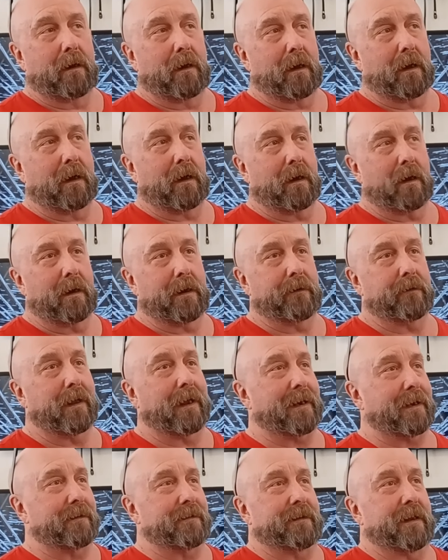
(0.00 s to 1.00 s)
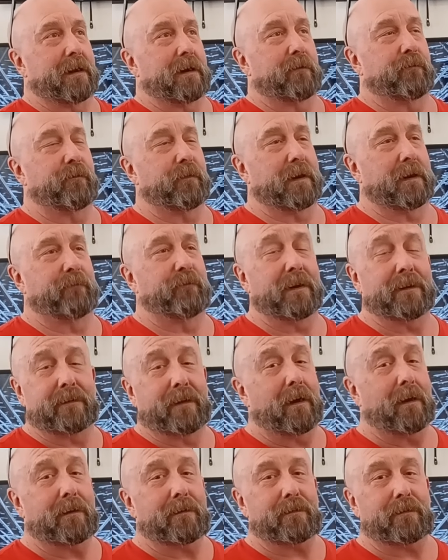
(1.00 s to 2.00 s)
And like I said, if it
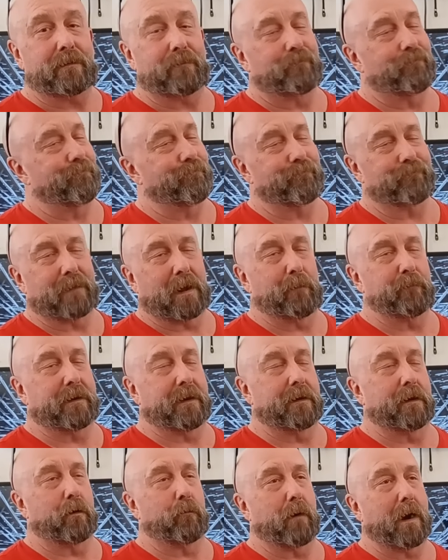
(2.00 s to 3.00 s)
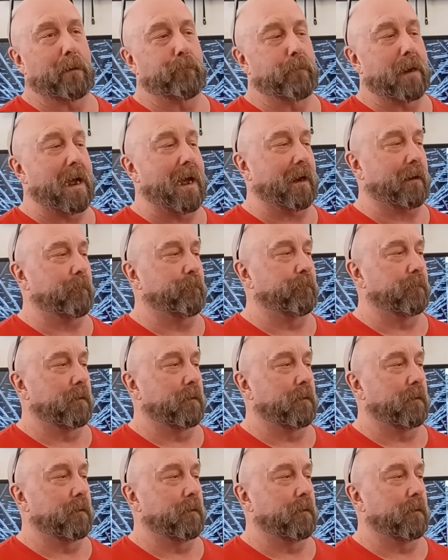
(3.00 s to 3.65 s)
does, I'm getting it right back.